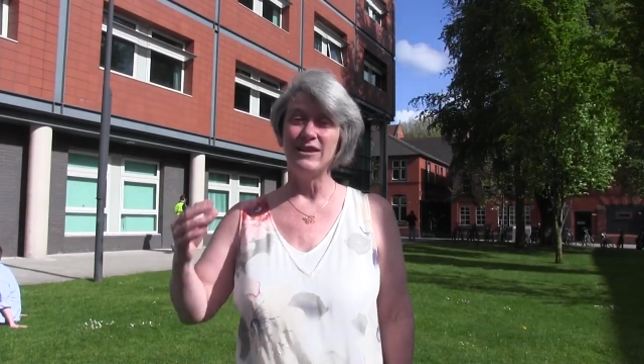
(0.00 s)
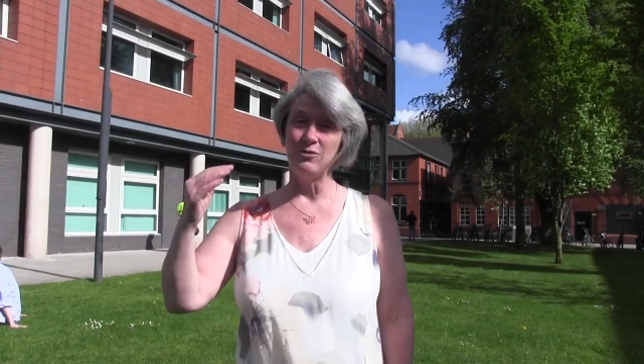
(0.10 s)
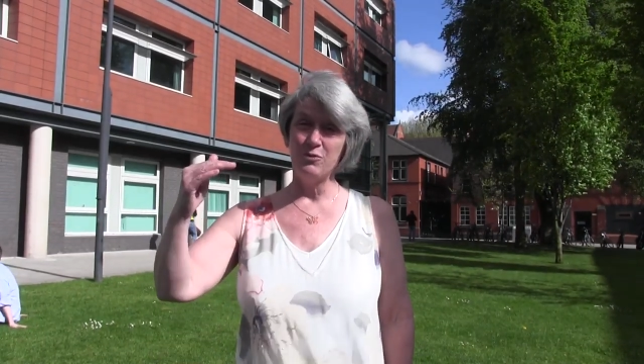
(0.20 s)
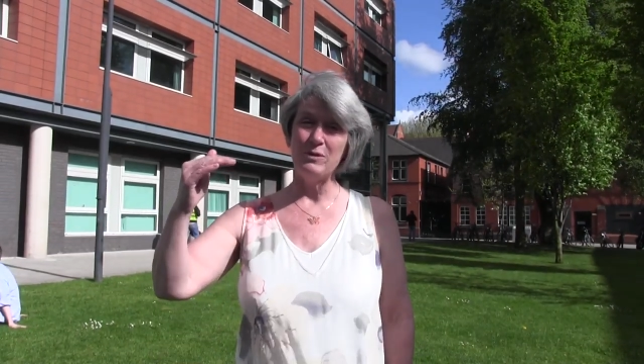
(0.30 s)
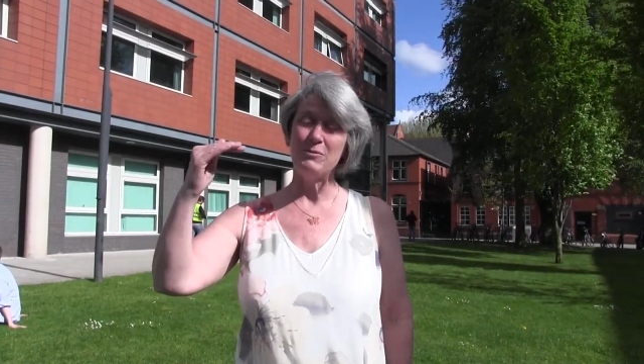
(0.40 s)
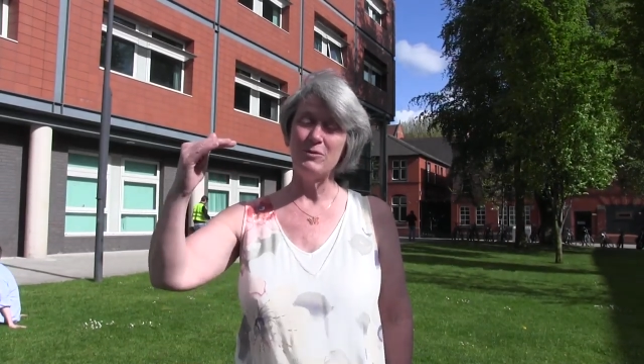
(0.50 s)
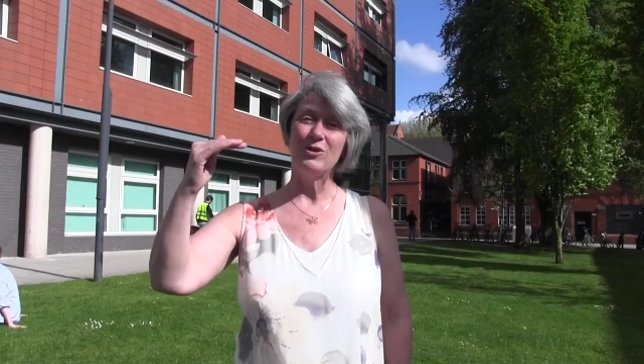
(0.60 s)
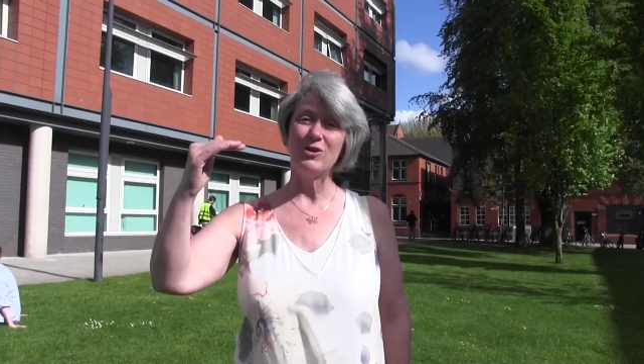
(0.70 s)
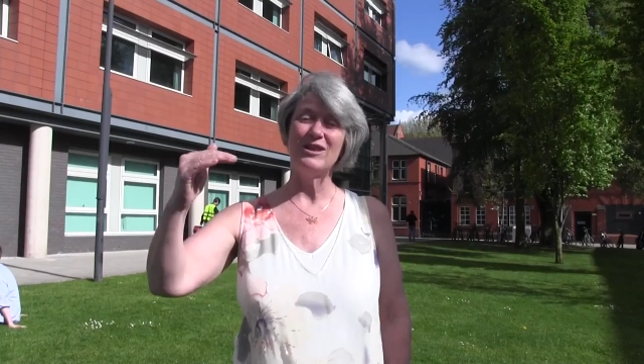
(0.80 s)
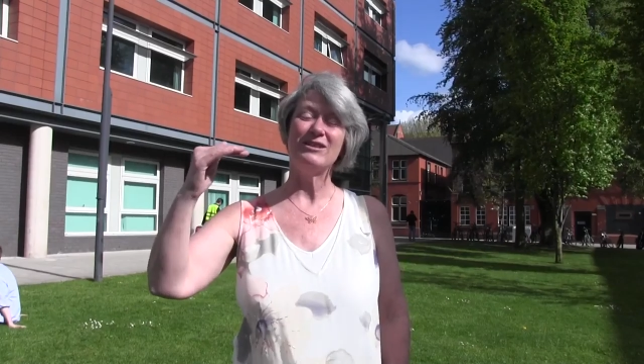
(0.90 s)
That women
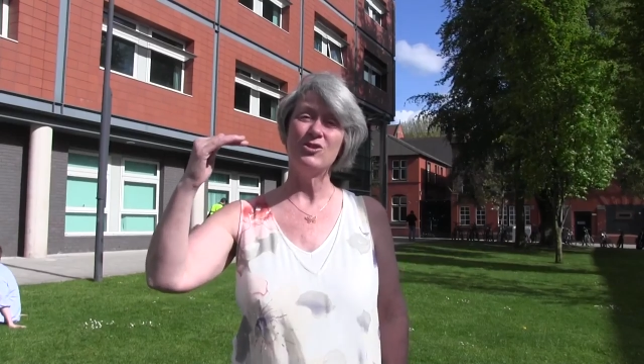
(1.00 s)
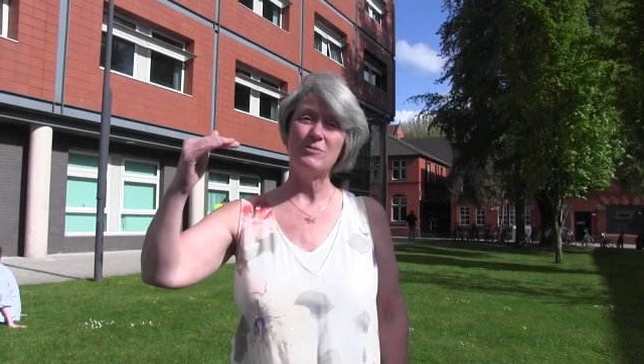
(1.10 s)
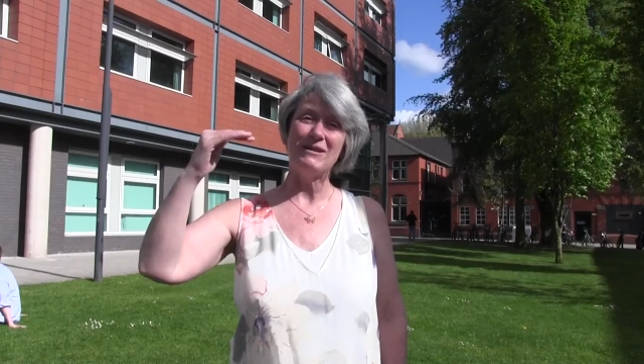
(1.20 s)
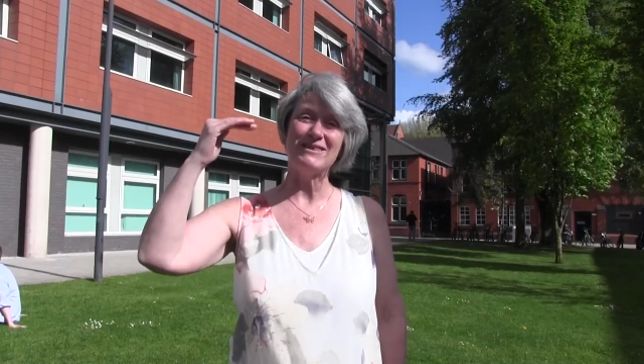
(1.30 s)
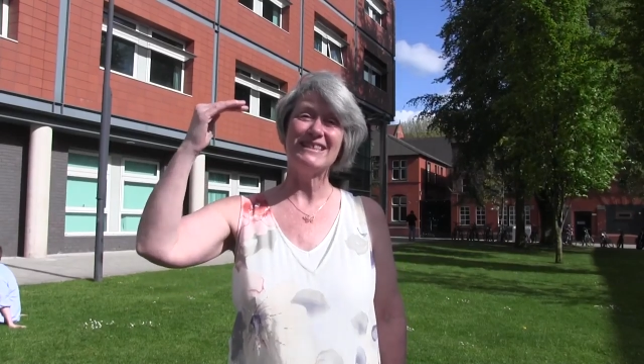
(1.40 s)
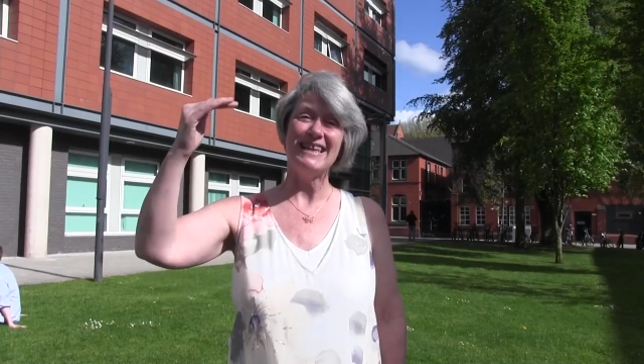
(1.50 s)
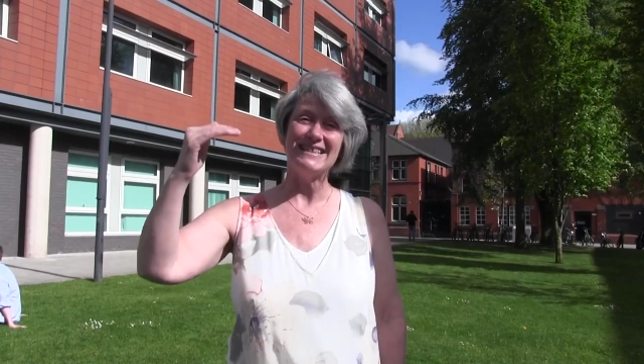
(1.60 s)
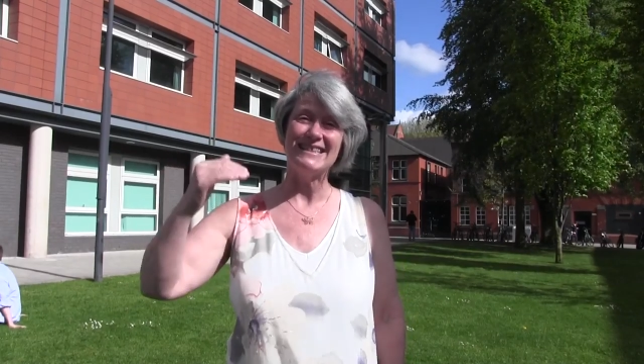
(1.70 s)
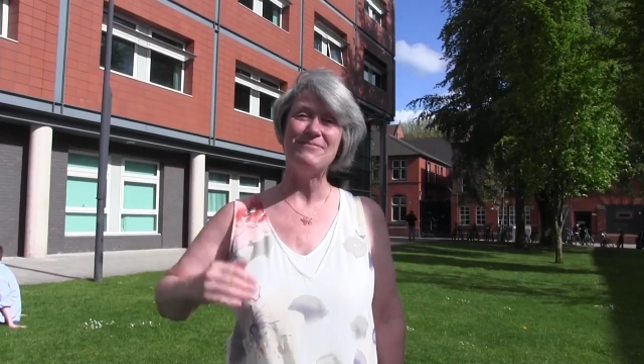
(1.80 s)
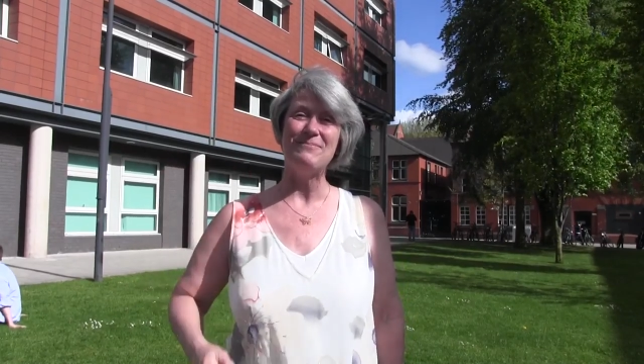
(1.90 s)
would earn two pounds
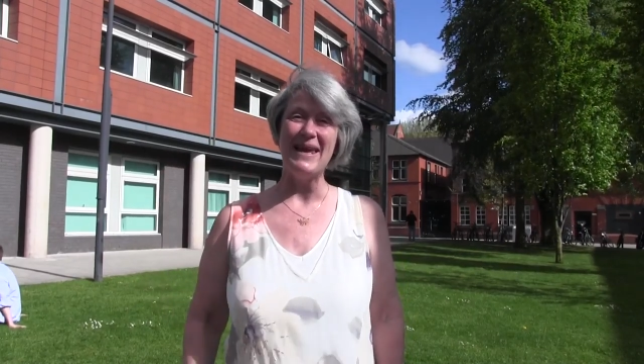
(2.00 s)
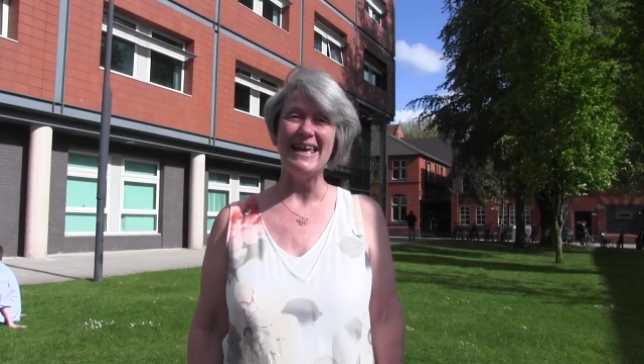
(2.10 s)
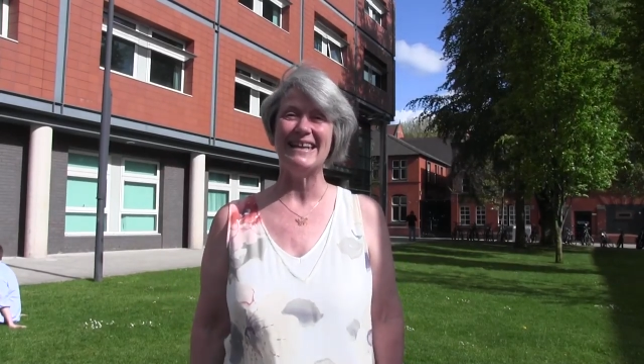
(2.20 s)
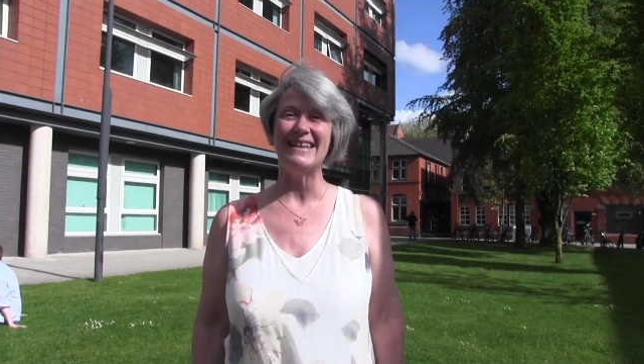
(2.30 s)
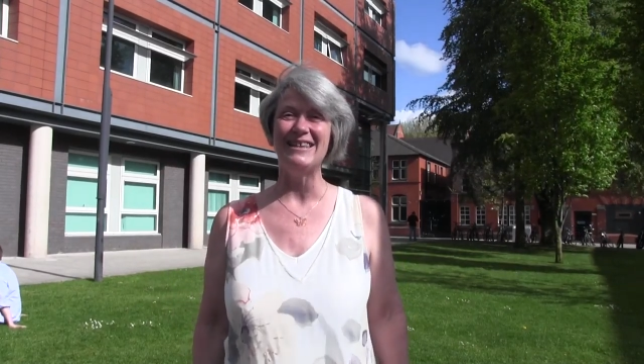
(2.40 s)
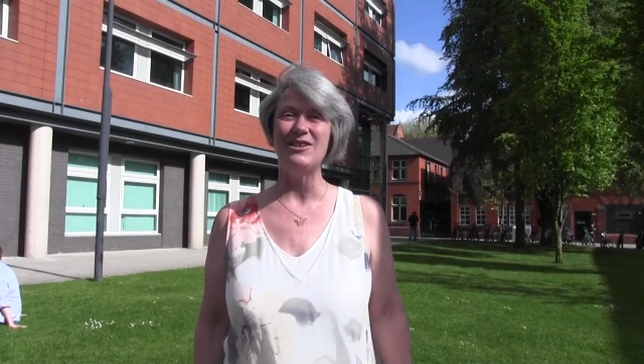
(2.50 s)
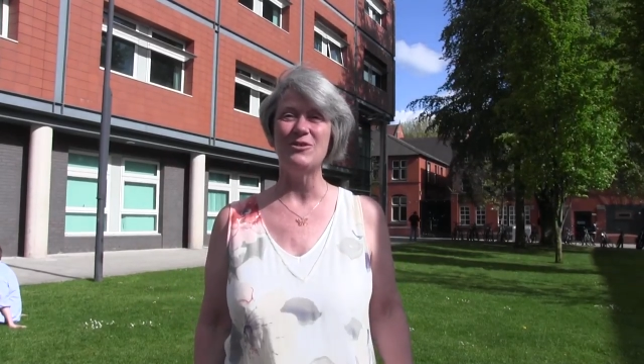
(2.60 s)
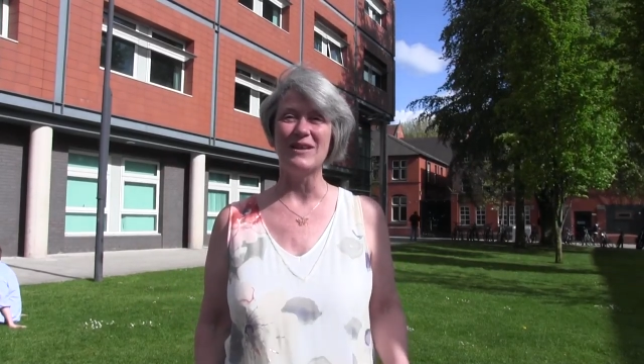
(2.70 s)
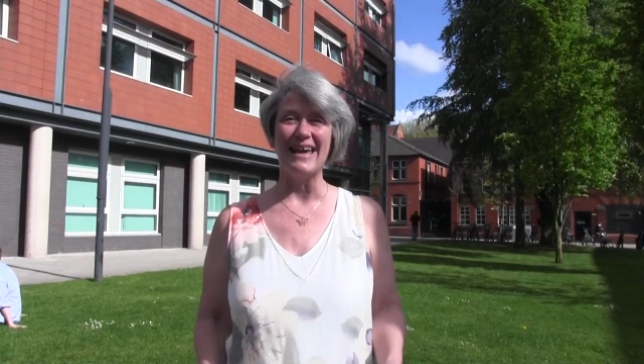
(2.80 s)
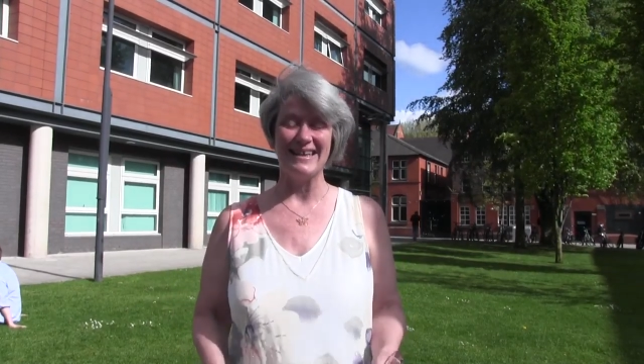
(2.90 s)
less than men in
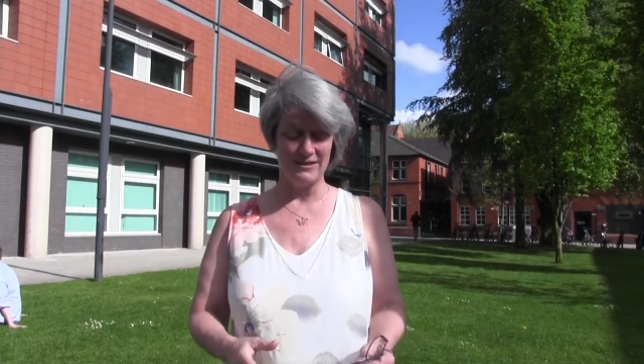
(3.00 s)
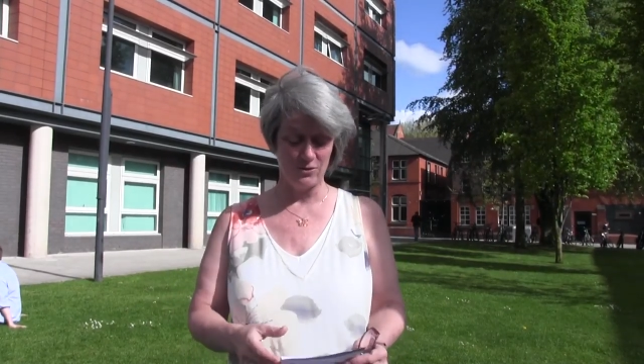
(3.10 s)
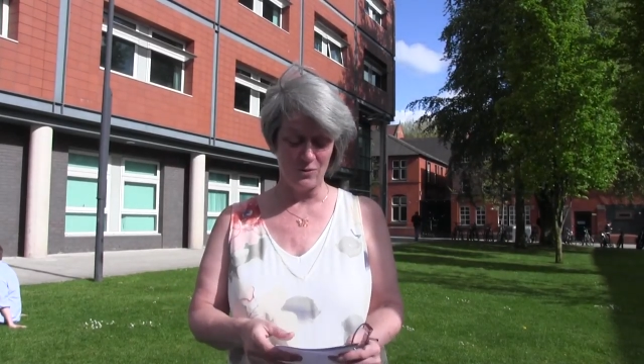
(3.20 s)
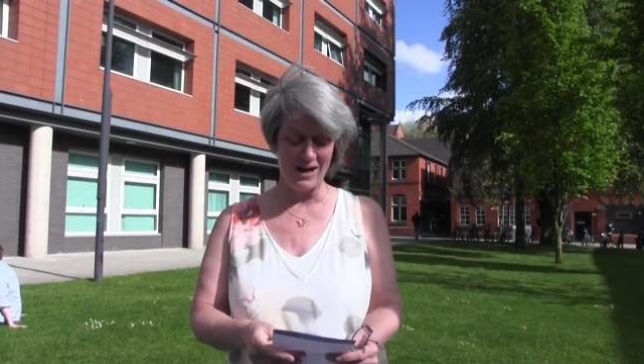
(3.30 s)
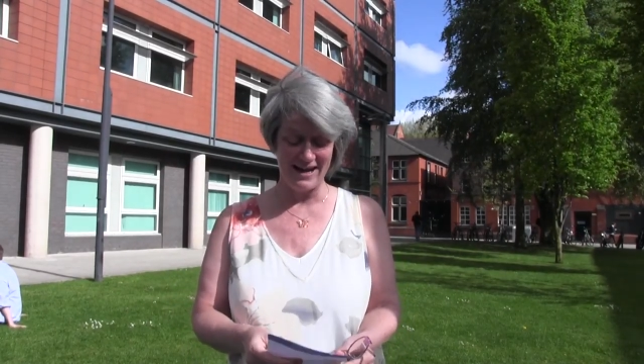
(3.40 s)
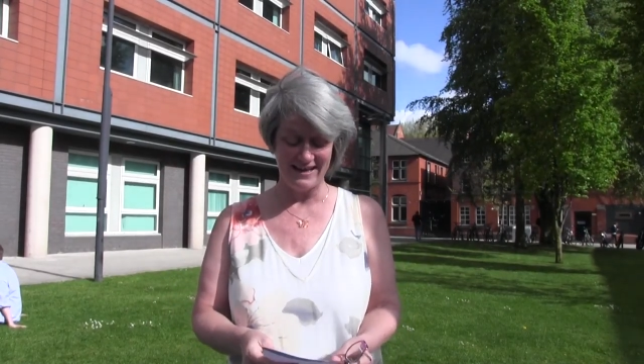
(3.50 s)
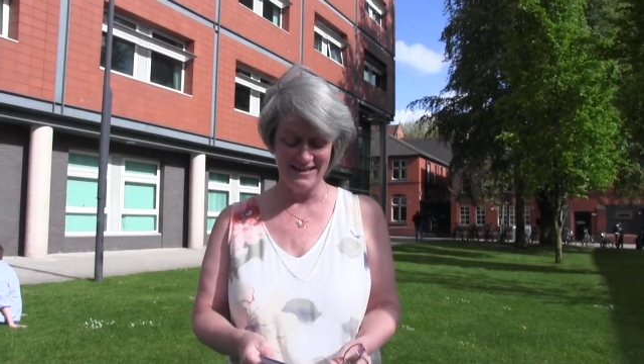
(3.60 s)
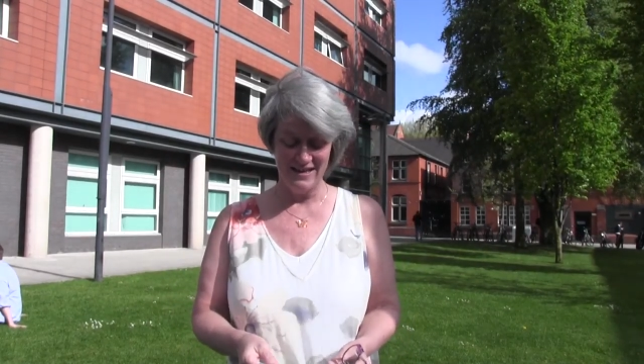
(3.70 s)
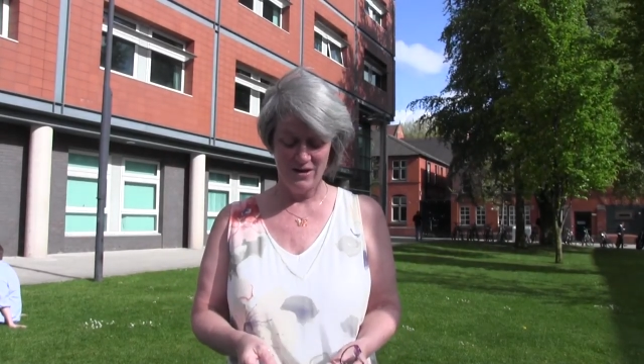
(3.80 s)
the UK. So why?